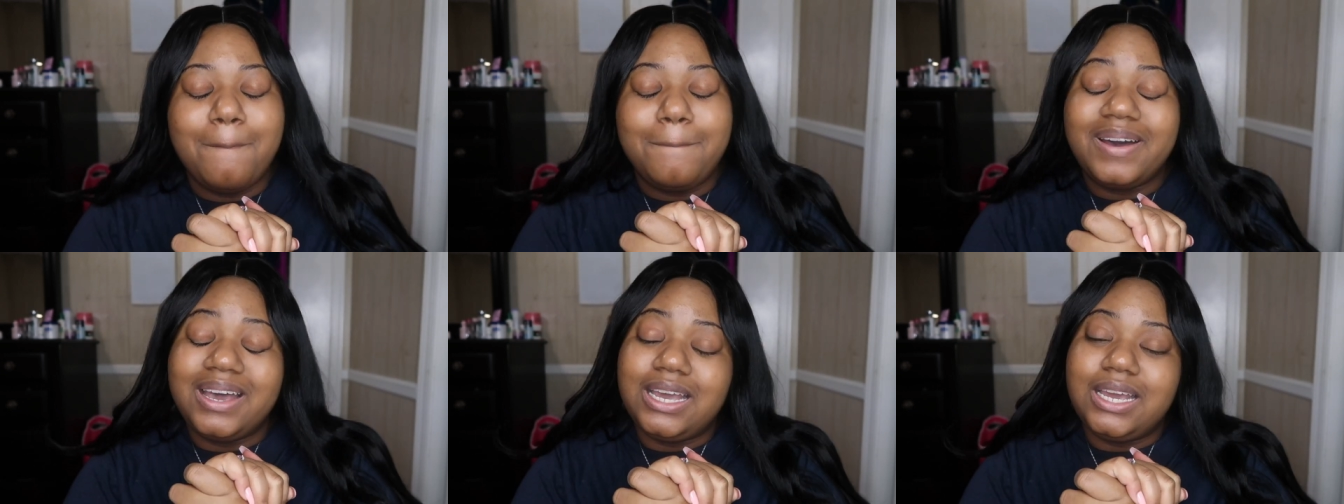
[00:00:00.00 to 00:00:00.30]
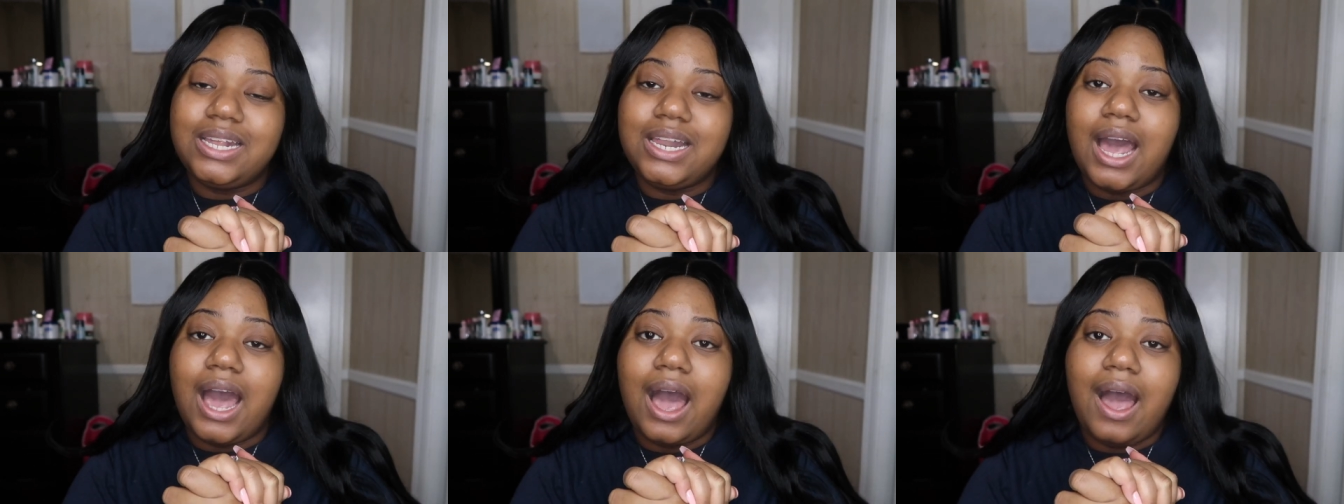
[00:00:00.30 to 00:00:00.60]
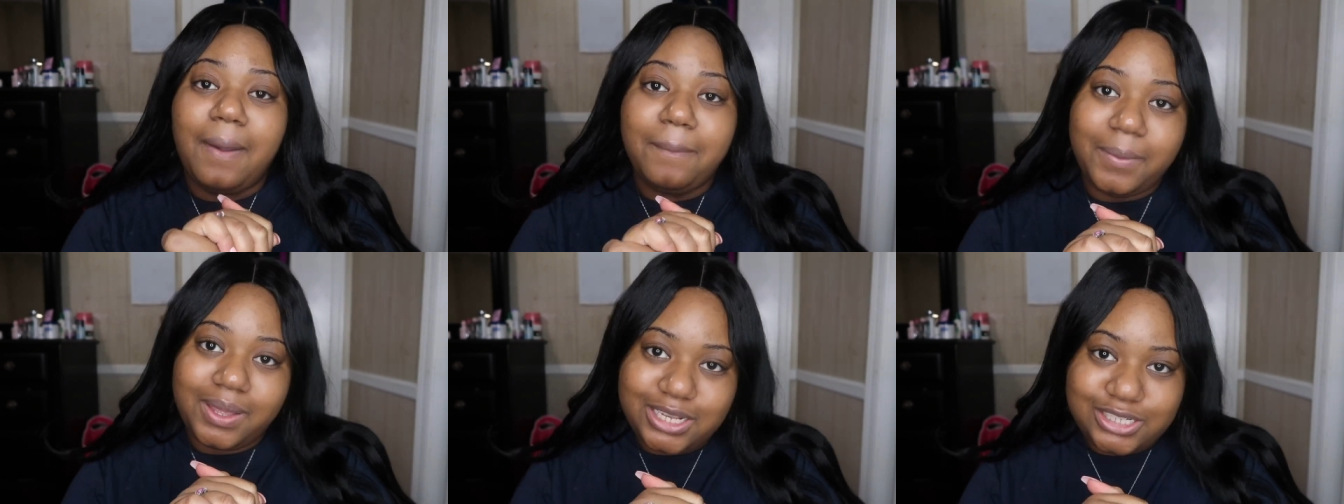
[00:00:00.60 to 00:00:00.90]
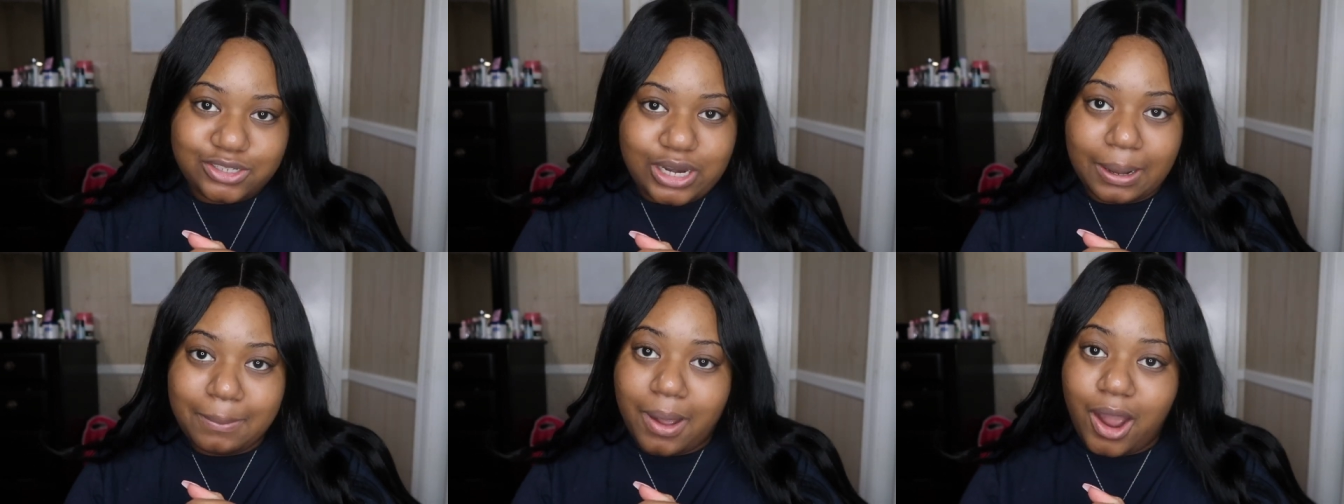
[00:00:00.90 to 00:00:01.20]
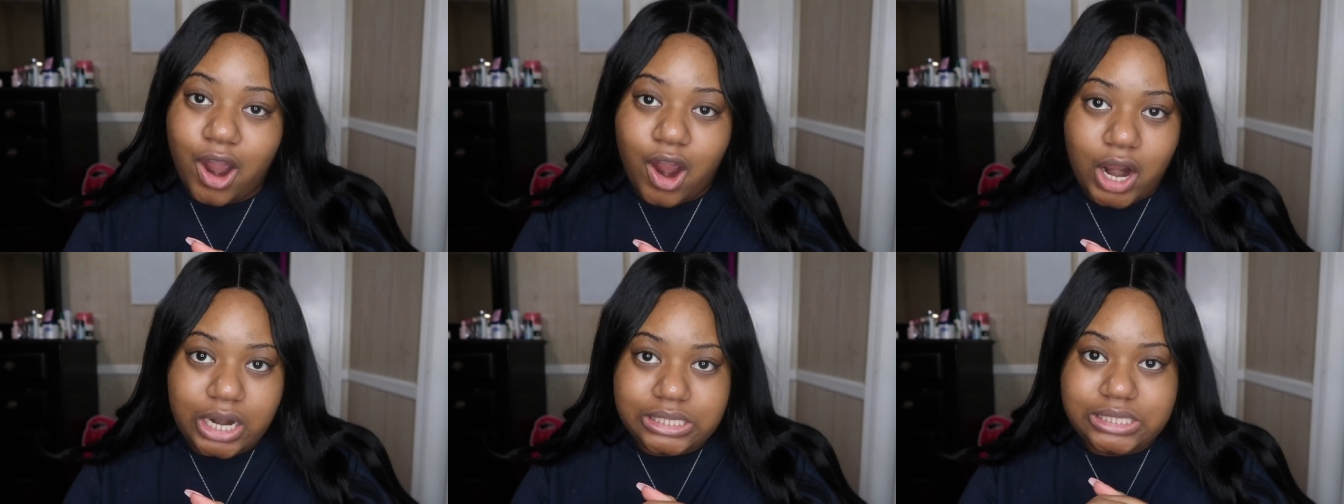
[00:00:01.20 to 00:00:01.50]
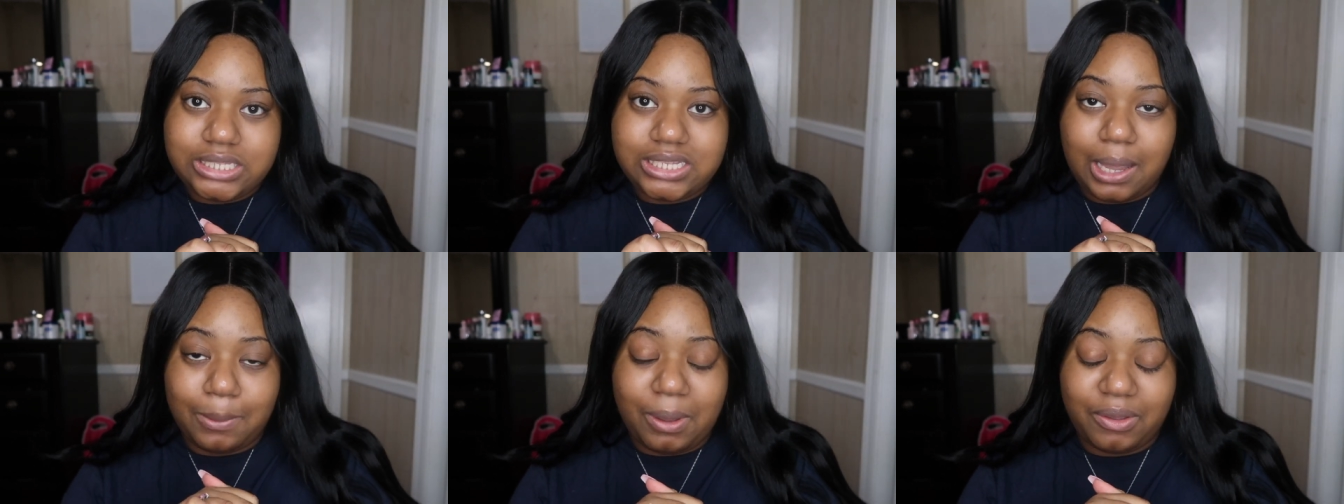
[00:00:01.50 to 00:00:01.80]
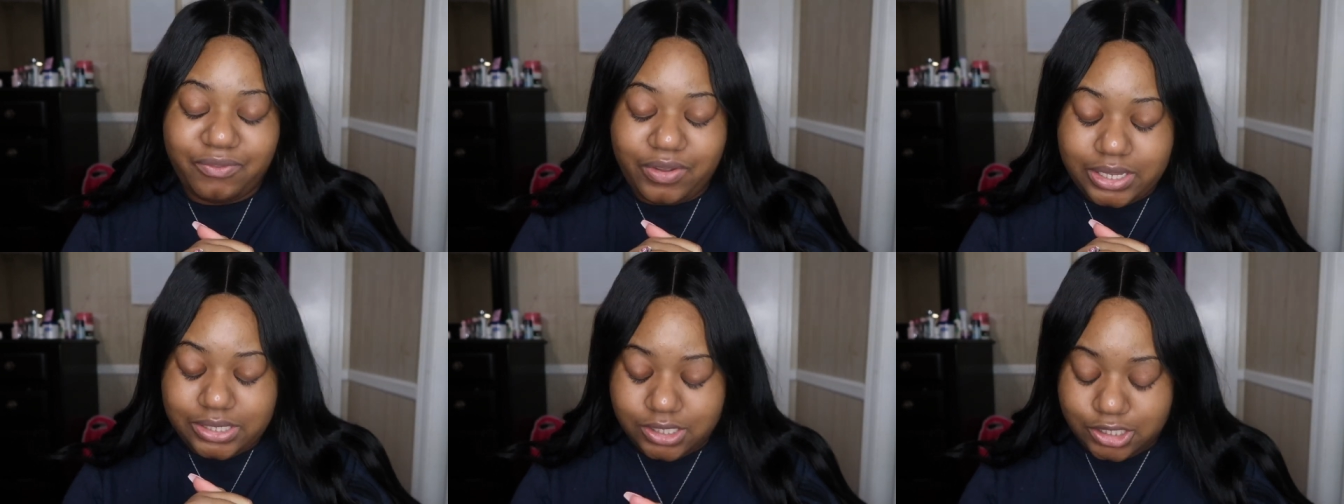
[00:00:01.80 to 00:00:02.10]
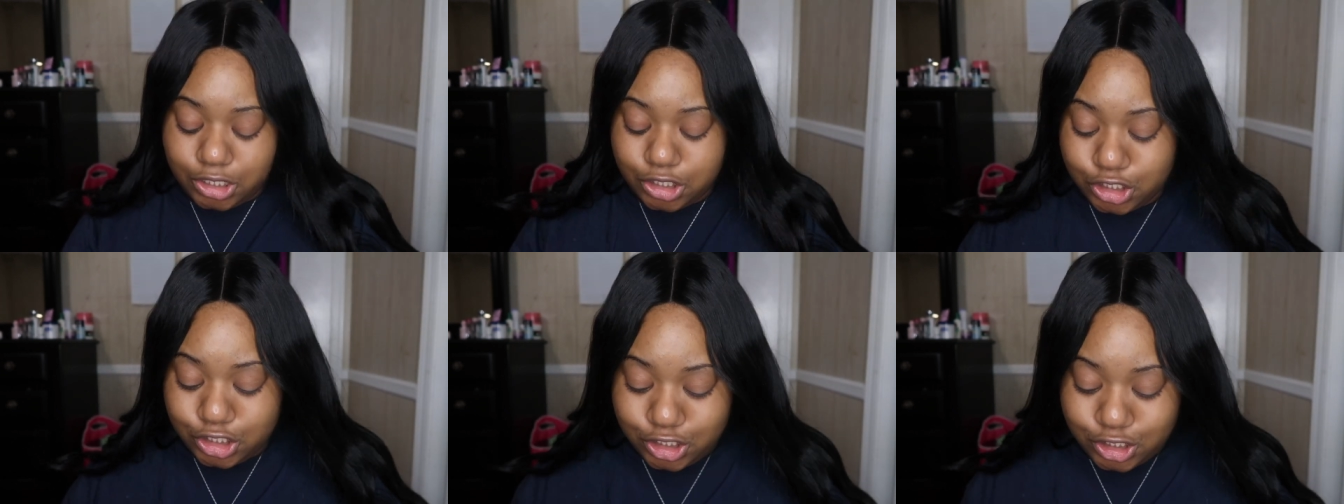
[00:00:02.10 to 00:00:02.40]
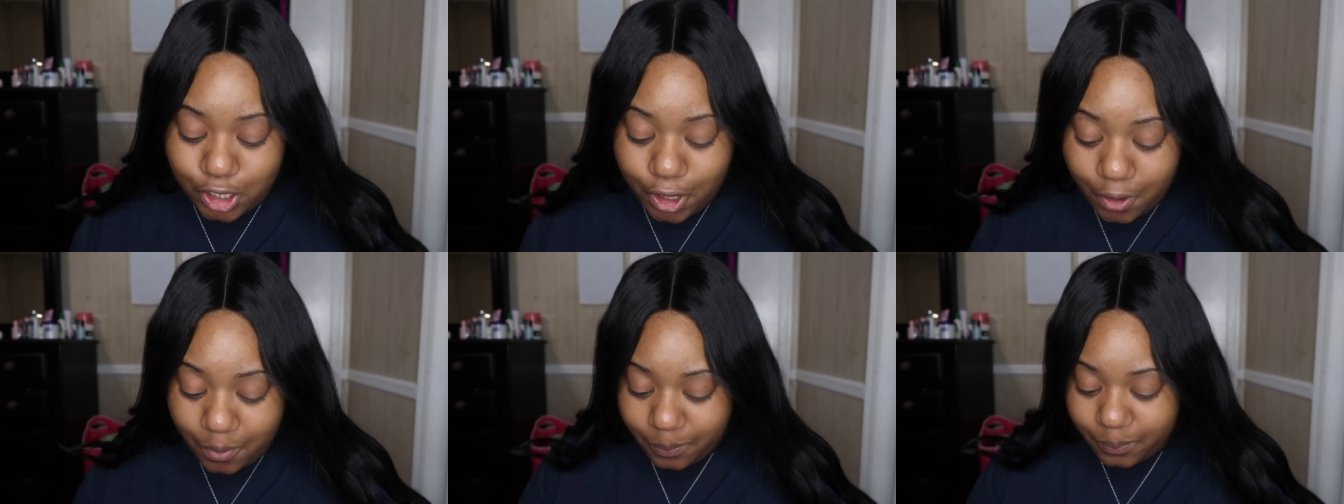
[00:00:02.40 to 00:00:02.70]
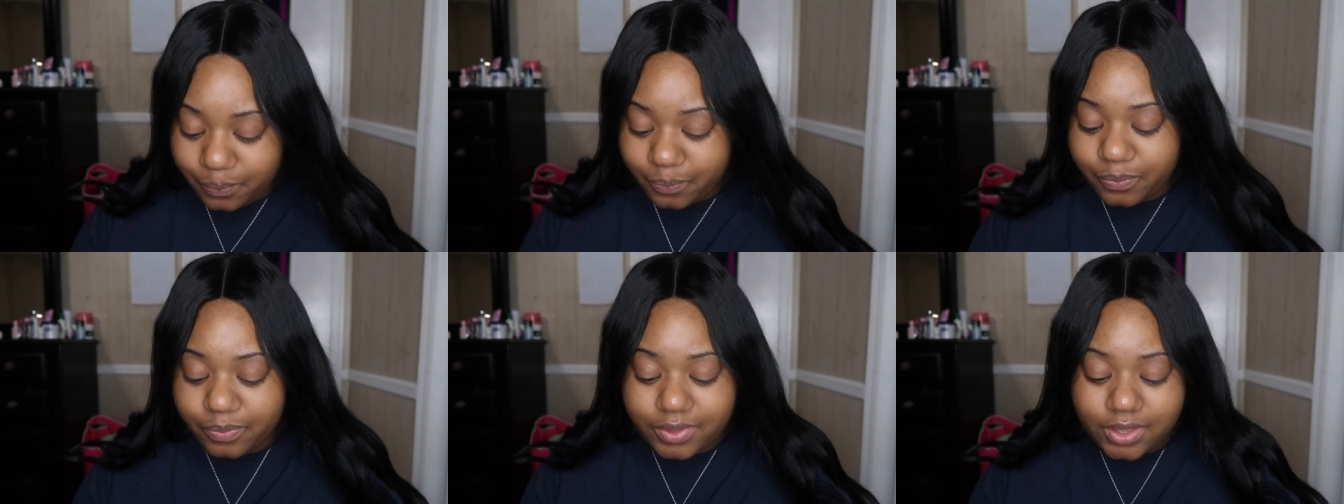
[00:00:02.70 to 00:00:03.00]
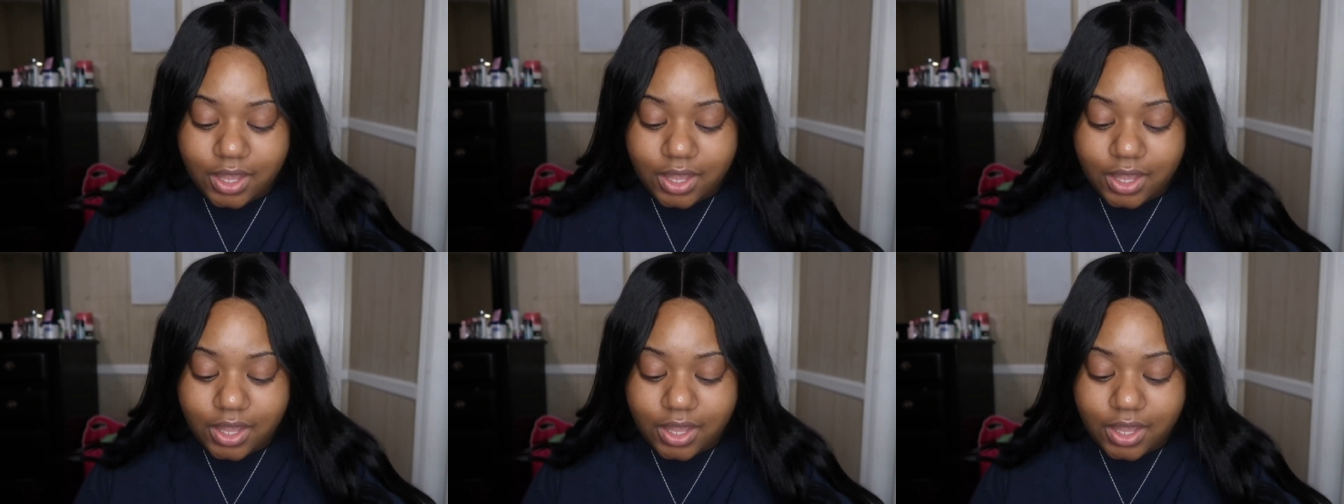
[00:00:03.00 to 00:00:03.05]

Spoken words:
But I'm gonna try my hardest to get my face done. So,